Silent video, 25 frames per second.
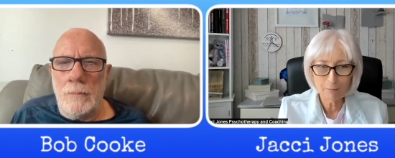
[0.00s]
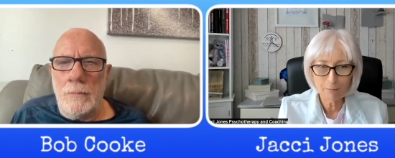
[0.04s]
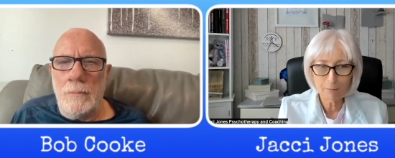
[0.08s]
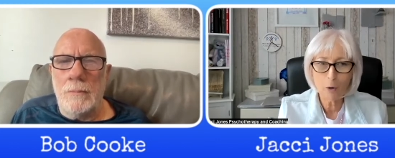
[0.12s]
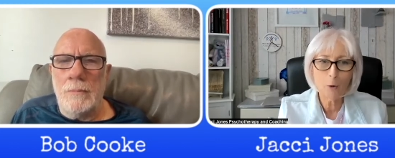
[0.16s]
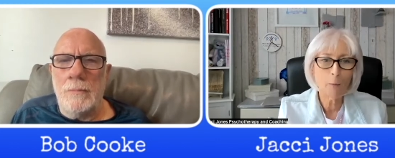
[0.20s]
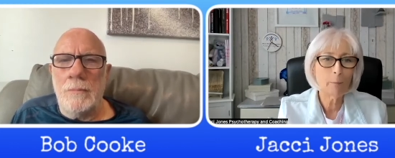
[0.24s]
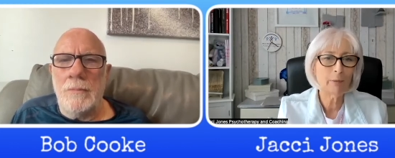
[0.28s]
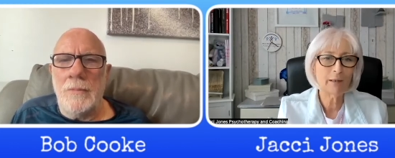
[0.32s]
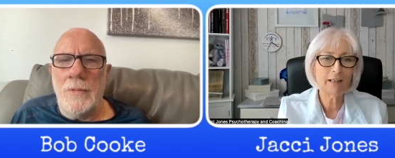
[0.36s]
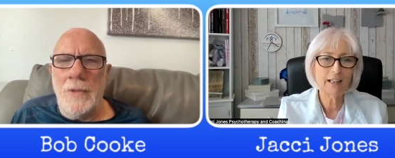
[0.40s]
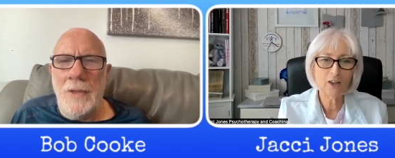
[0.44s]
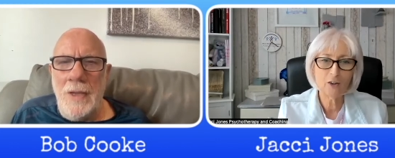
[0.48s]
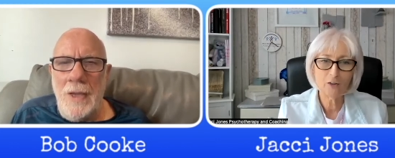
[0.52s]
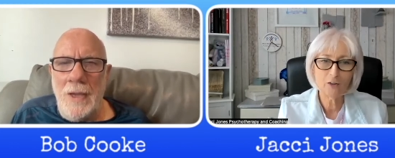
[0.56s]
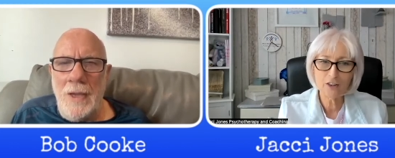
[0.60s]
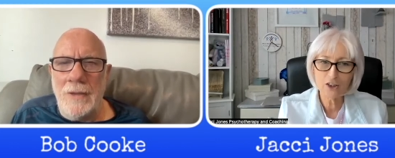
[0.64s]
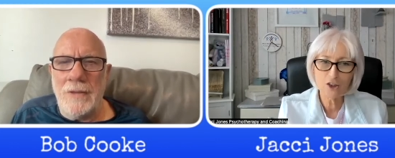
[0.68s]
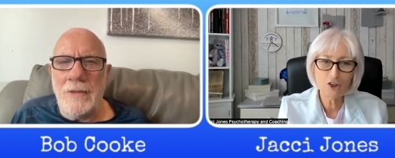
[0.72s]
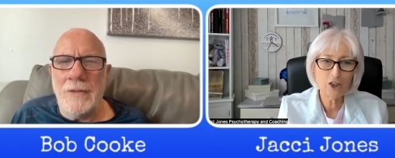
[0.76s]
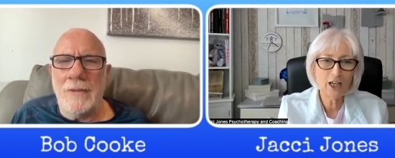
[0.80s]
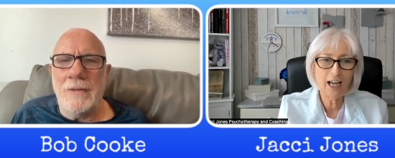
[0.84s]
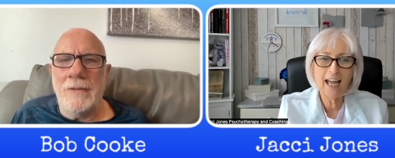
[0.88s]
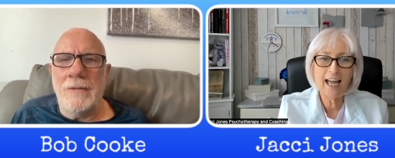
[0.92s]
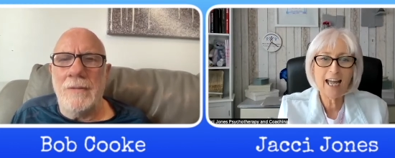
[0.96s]
Speaker 1: properly on the
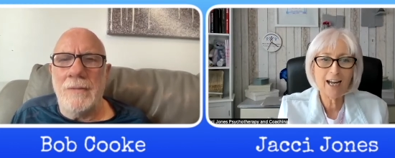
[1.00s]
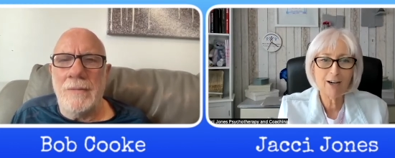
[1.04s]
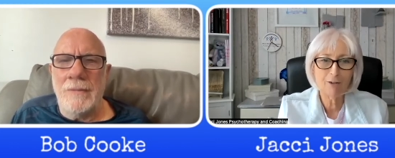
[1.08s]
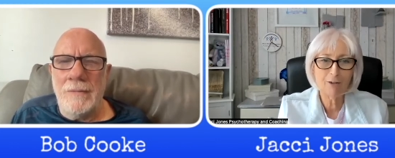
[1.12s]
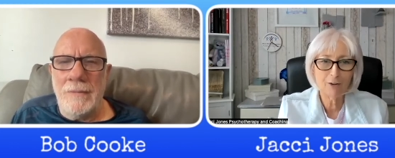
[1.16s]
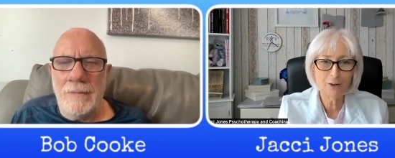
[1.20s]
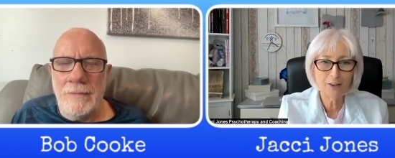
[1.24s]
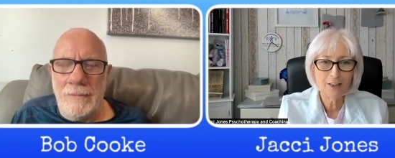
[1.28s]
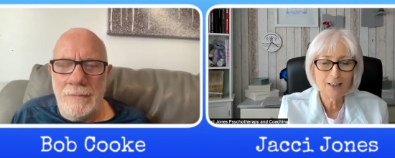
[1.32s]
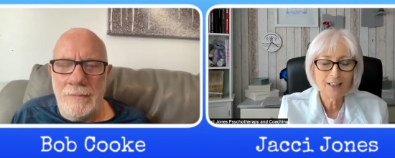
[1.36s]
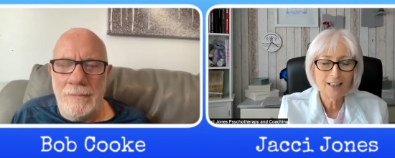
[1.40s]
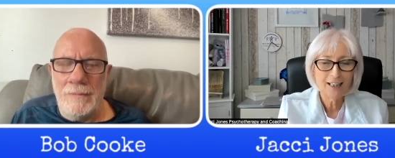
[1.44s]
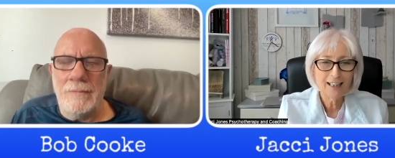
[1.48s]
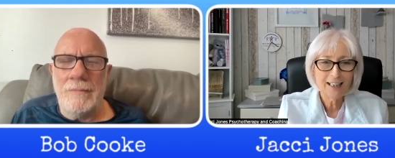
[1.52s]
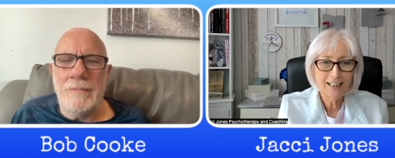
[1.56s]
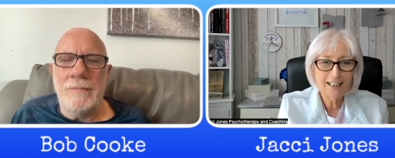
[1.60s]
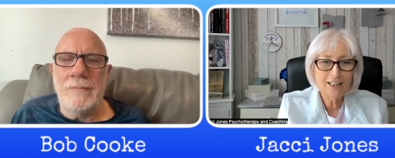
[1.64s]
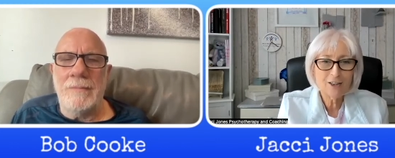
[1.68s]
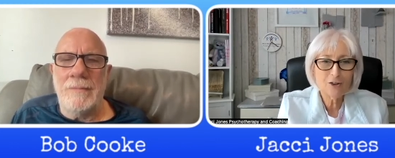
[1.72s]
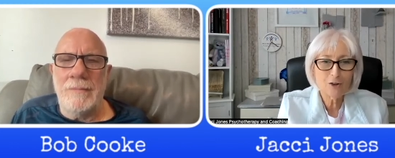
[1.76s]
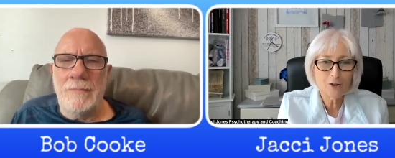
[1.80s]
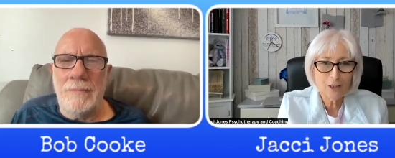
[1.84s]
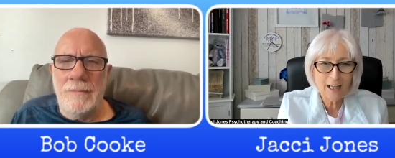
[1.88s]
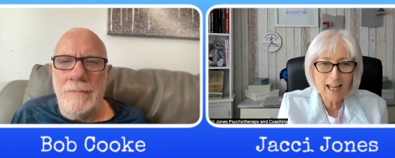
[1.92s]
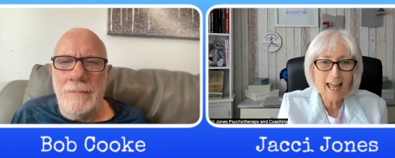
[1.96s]
chair and
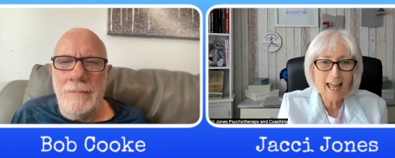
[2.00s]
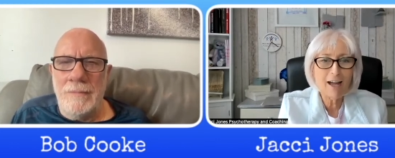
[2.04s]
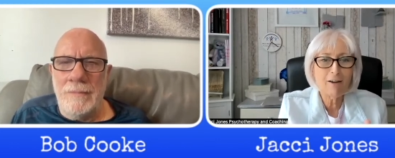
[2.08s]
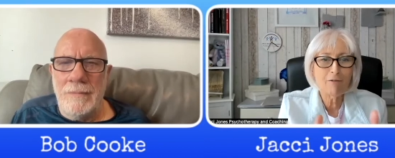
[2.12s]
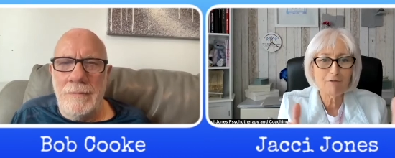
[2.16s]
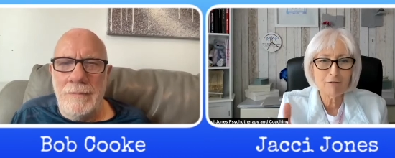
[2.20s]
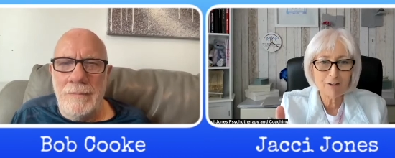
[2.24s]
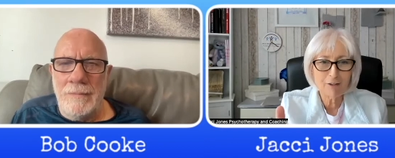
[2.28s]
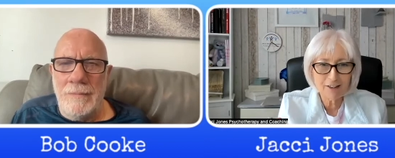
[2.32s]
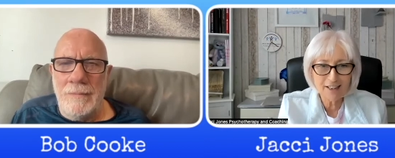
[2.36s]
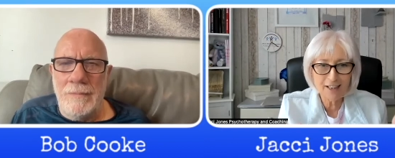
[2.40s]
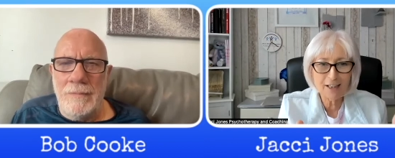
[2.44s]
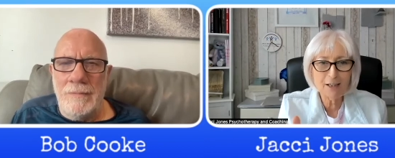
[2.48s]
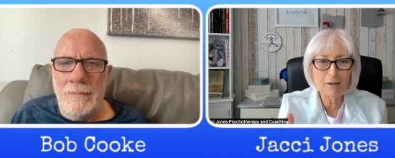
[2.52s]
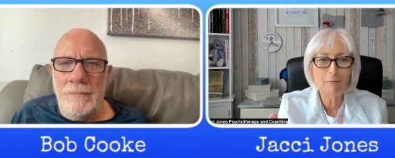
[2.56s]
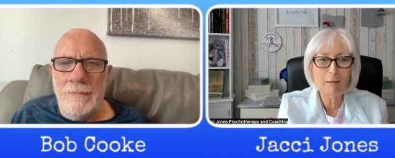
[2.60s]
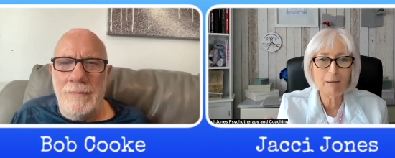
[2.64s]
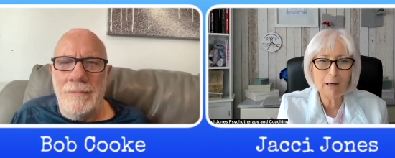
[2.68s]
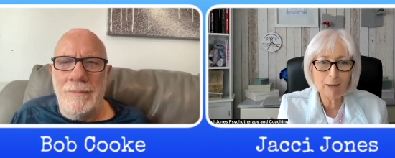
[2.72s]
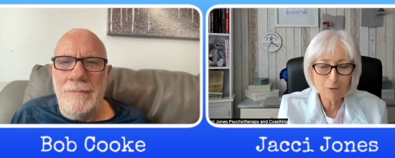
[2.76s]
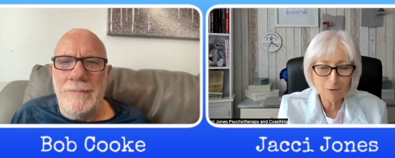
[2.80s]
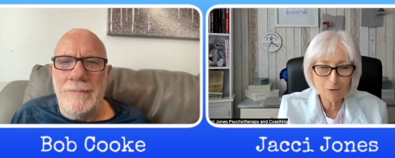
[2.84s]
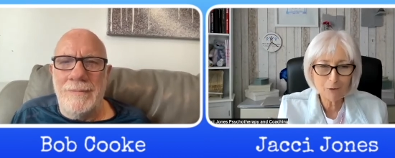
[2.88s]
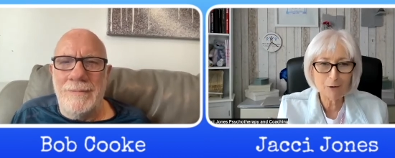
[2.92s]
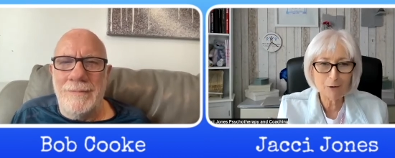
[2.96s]
literally everything
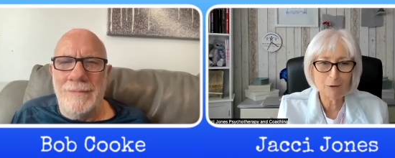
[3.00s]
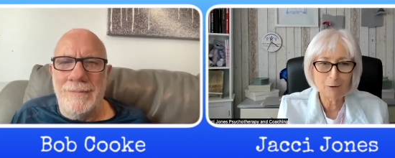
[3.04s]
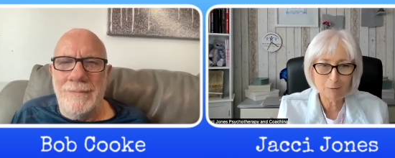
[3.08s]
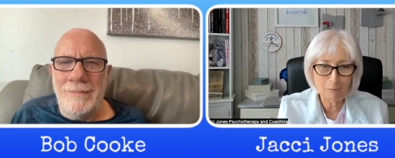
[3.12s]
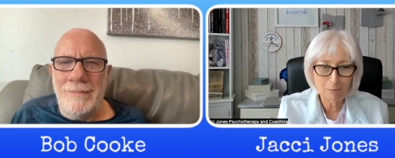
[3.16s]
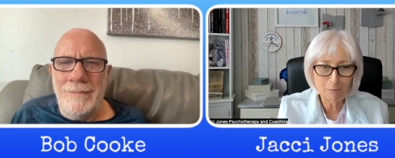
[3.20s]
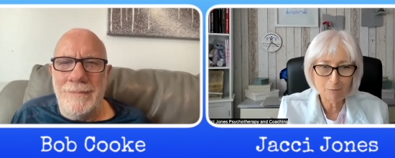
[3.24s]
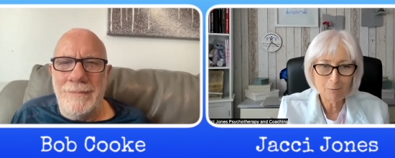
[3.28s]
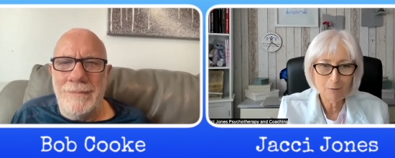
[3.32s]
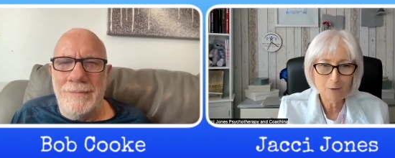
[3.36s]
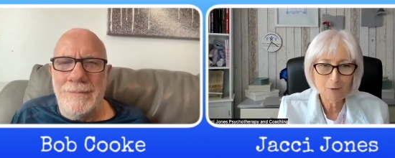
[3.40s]
about them